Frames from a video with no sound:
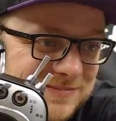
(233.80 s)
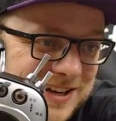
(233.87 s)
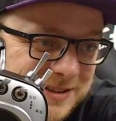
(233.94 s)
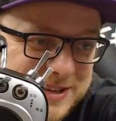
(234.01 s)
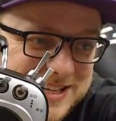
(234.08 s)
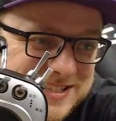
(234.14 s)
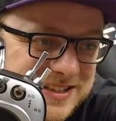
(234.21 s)

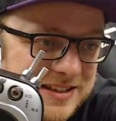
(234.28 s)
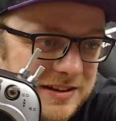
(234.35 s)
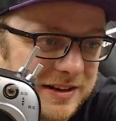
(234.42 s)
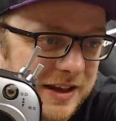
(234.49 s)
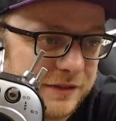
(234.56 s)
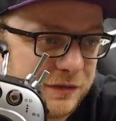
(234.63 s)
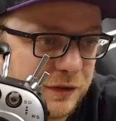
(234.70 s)
I'm guessing they're
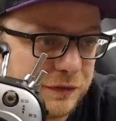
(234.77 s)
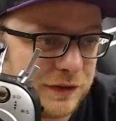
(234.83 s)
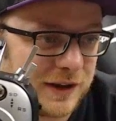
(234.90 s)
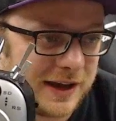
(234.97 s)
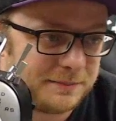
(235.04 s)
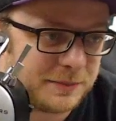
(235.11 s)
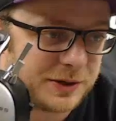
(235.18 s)
like for
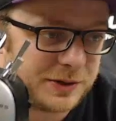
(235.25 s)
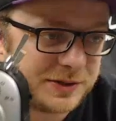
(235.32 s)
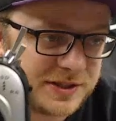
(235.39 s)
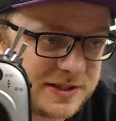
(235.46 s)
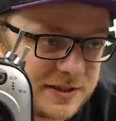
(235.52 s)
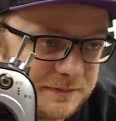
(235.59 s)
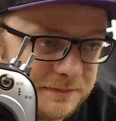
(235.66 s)
flight
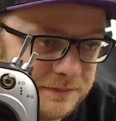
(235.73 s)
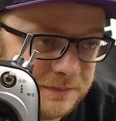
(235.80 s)
modes.